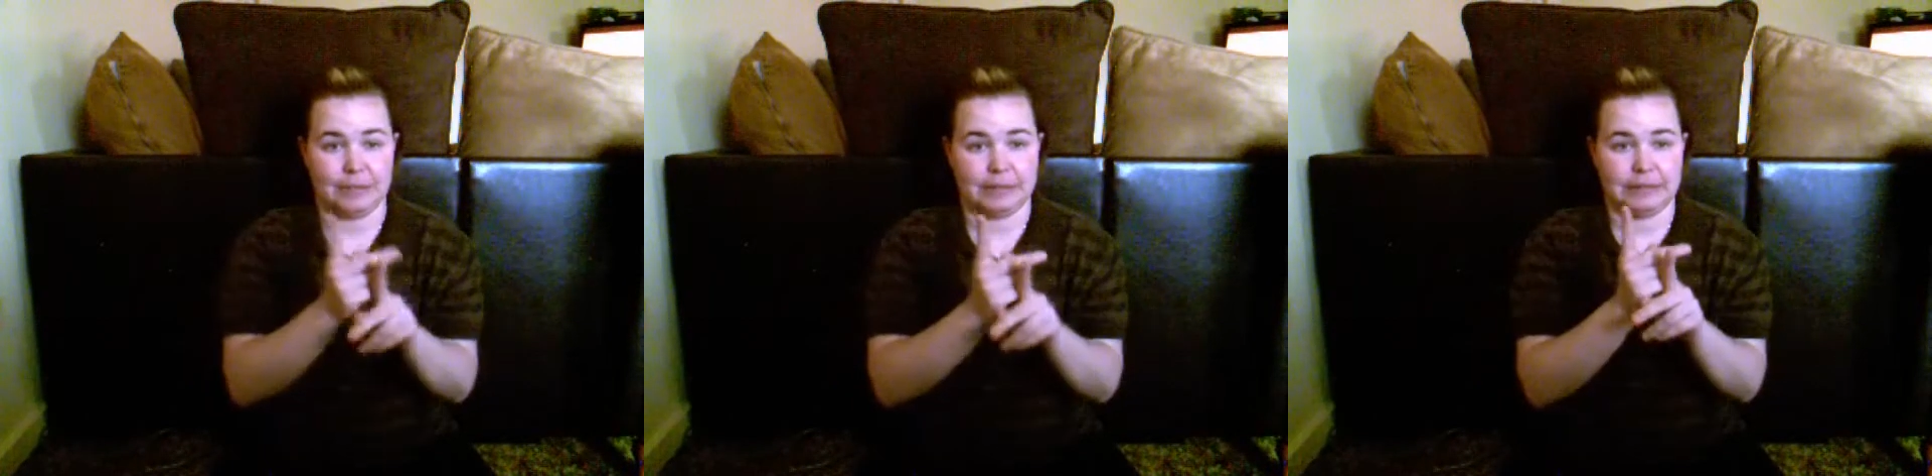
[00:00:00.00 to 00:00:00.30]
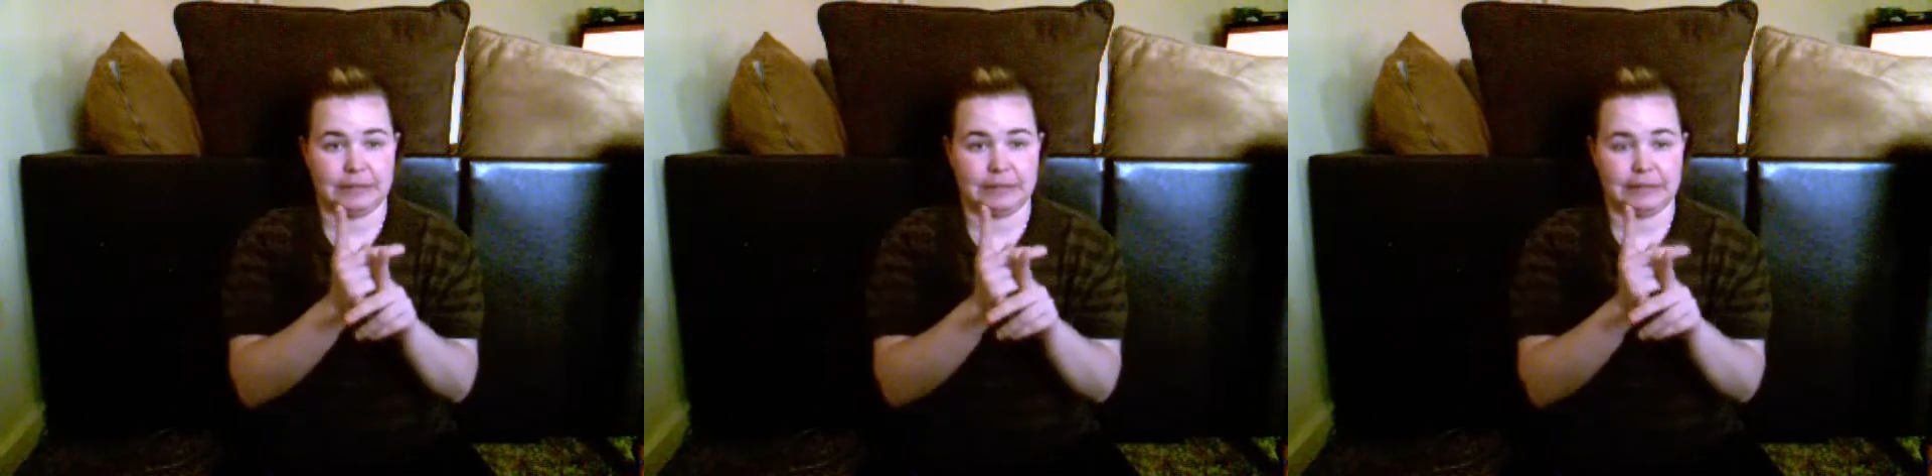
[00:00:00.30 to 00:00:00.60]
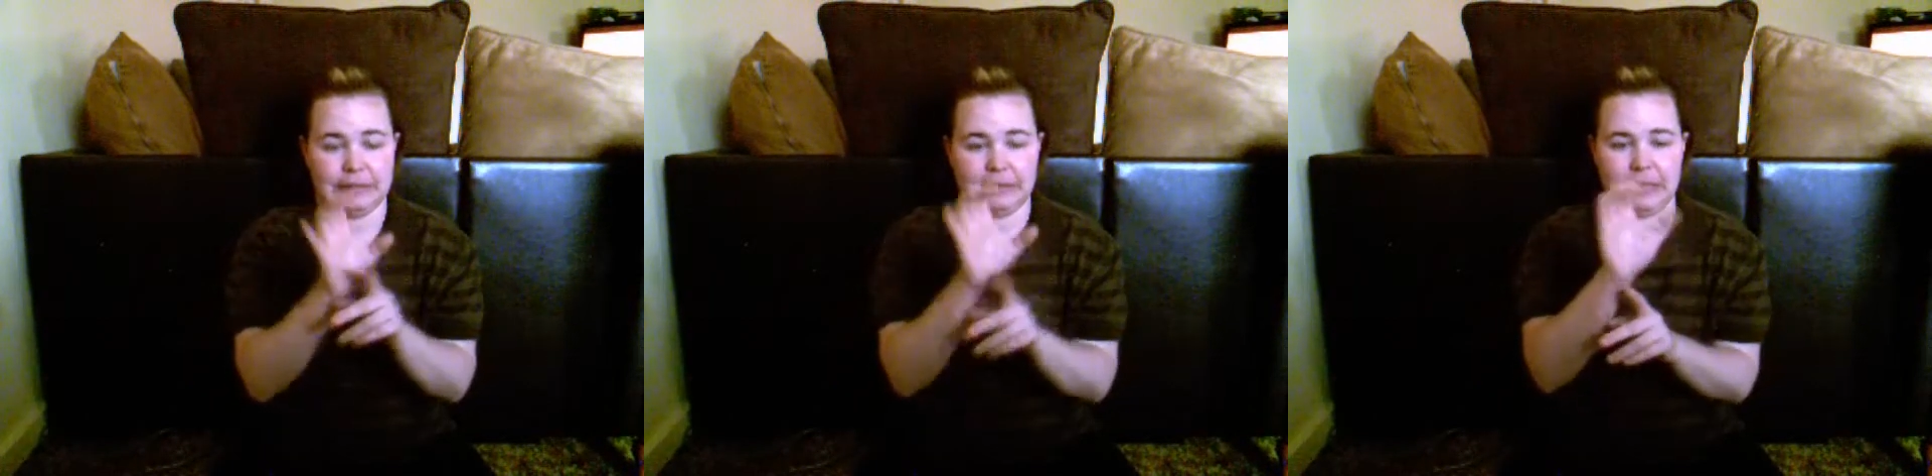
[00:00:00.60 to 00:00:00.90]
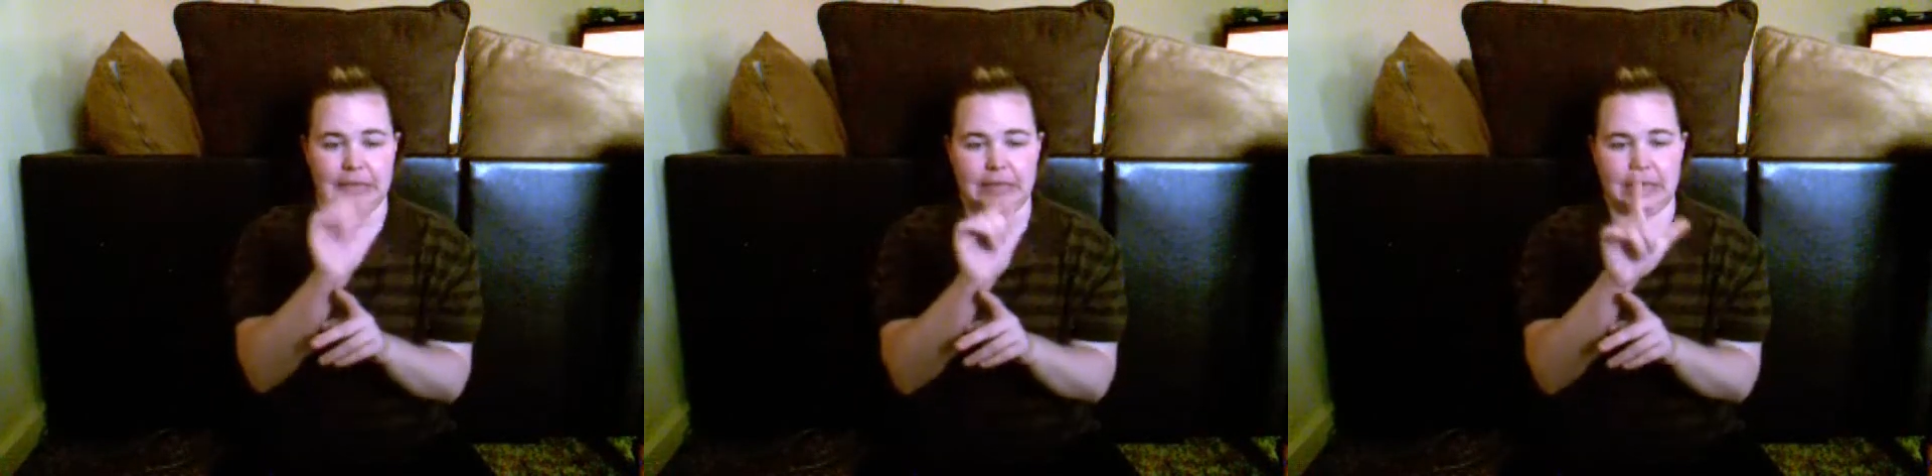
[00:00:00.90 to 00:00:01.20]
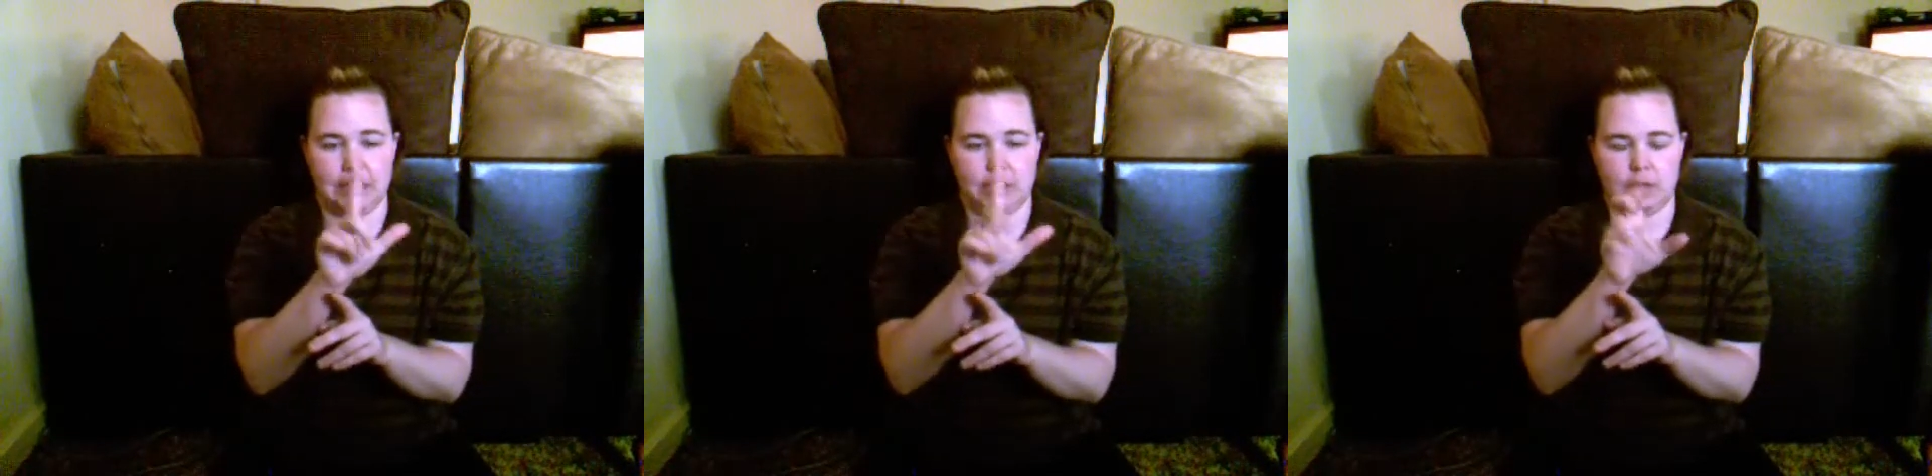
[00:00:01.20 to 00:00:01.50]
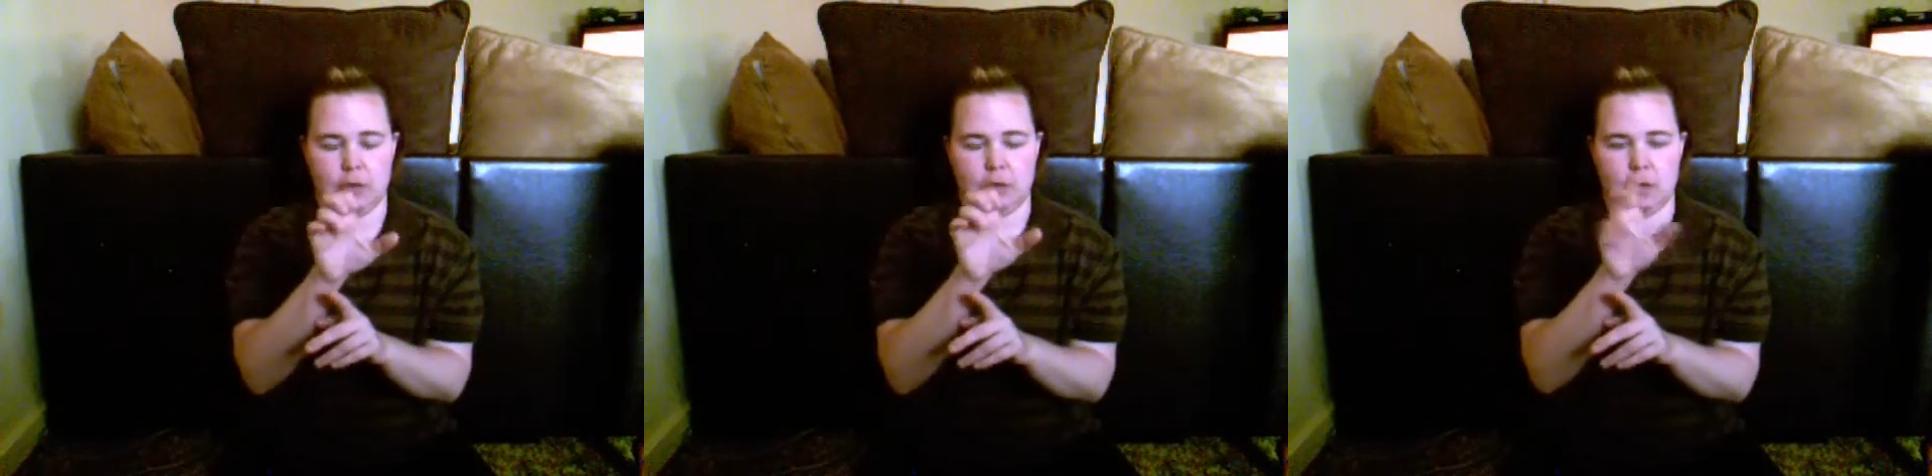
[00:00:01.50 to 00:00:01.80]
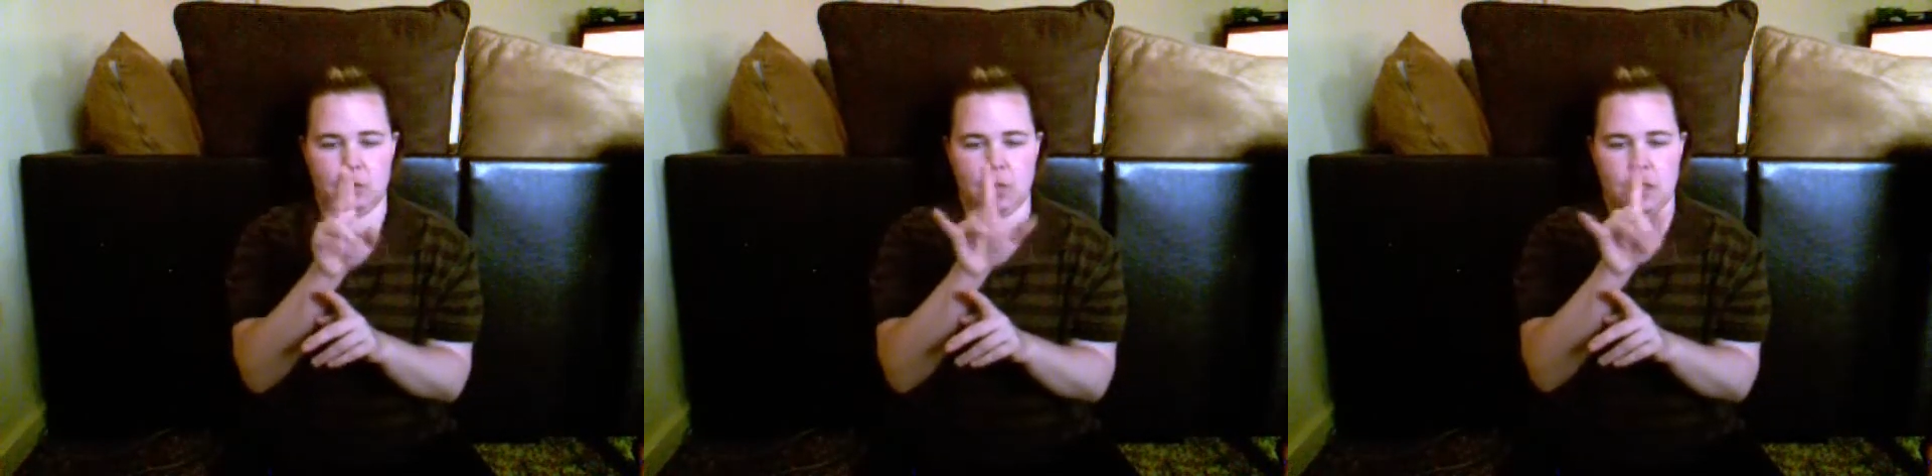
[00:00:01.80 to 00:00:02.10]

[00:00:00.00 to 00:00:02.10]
A student may not want to use a money